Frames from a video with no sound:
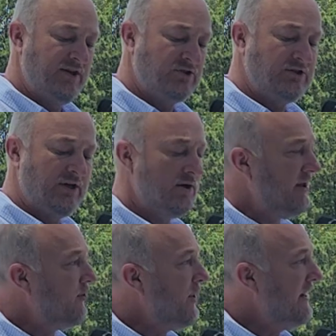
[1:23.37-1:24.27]
this center
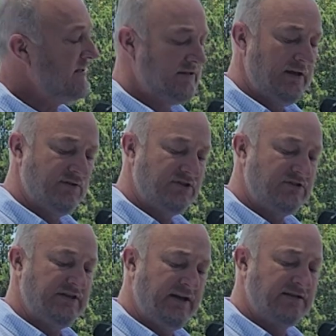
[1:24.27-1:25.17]
and the Randy
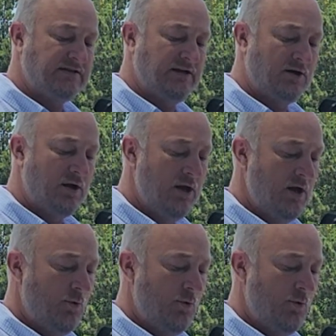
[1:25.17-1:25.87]
Stevens Tennis Center,